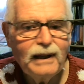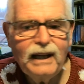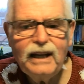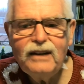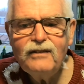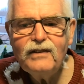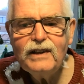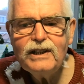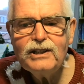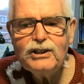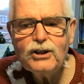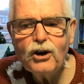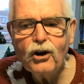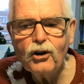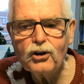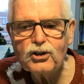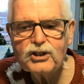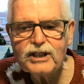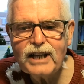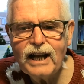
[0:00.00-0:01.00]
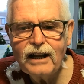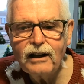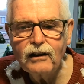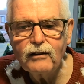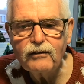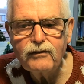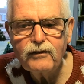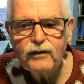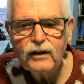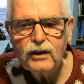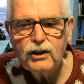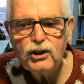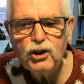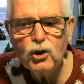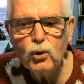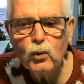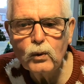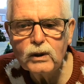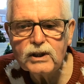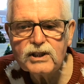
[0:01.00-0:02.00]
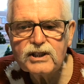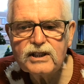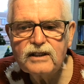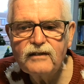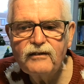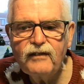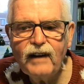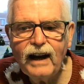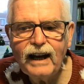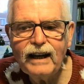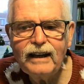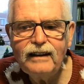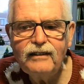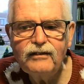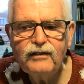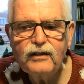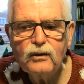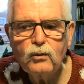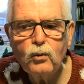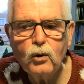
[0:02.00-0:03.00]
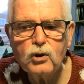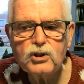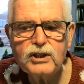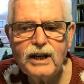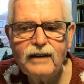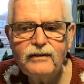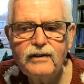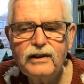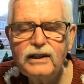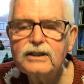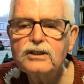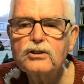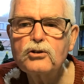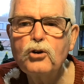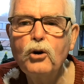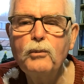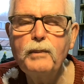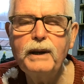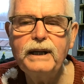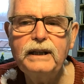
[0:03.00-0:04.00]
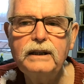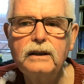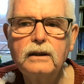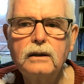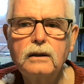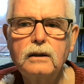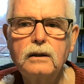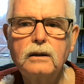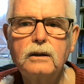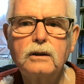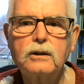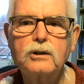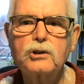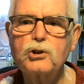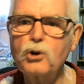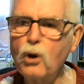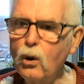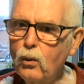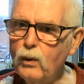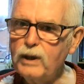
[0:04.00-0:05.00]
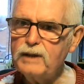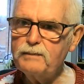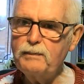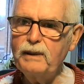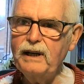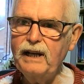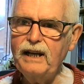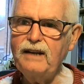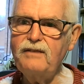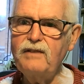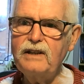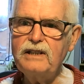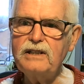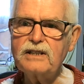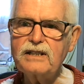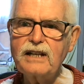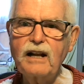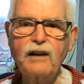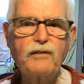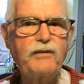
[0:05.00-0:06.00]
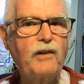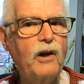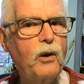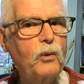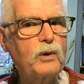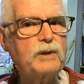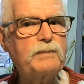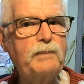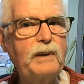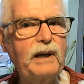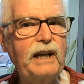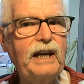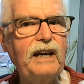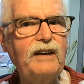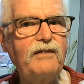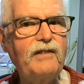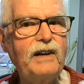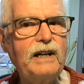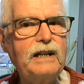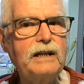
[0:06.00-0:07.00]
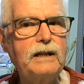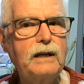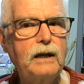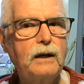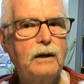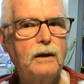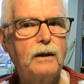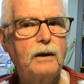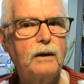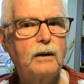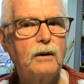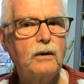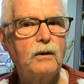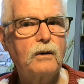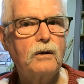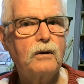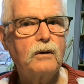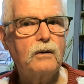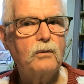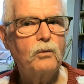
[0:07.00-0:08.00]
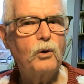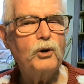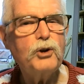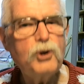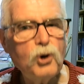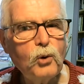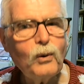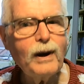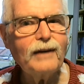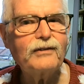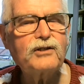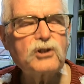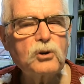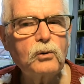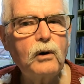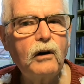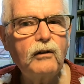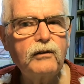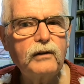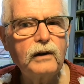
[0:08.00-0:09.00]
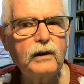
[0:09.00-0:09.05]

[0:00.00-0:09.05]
Believe in yourself. You will survive whatever is coming. So always believe in yourself, always believe in what you have to